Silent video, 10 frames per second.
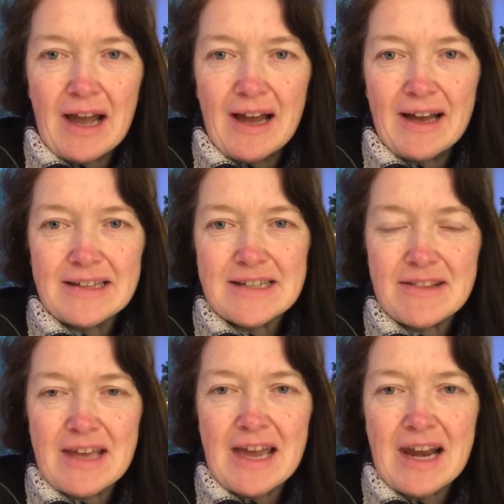and
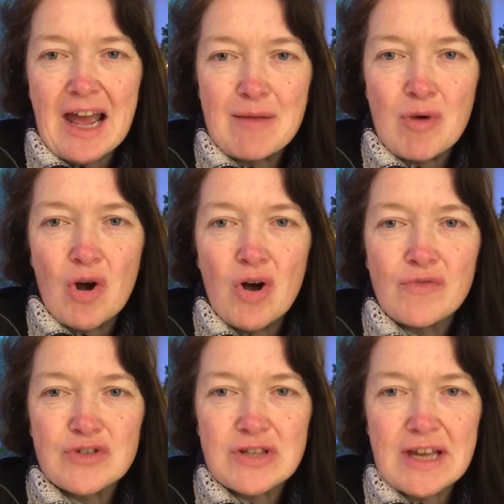then I'm
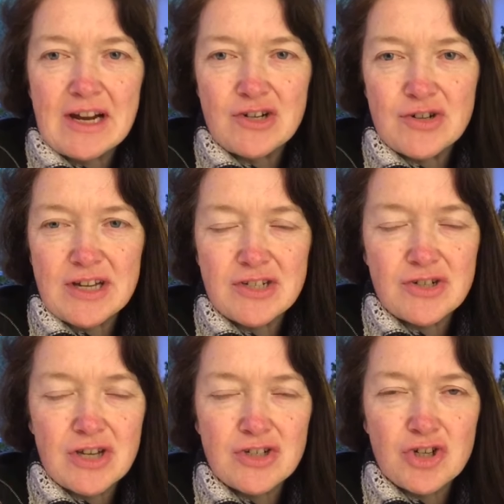off to the
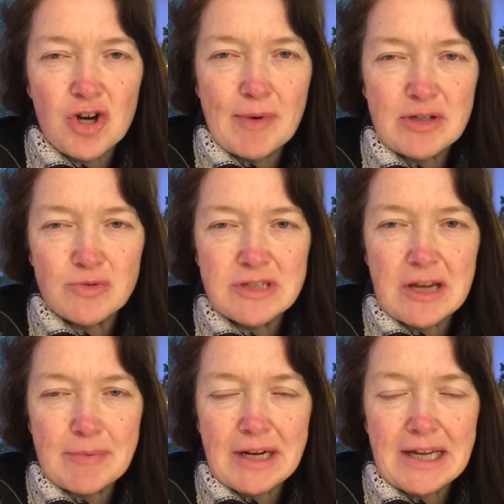hairdressers, a job I don't
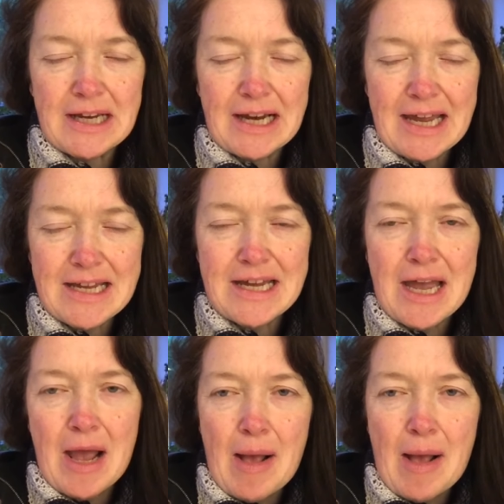typically like,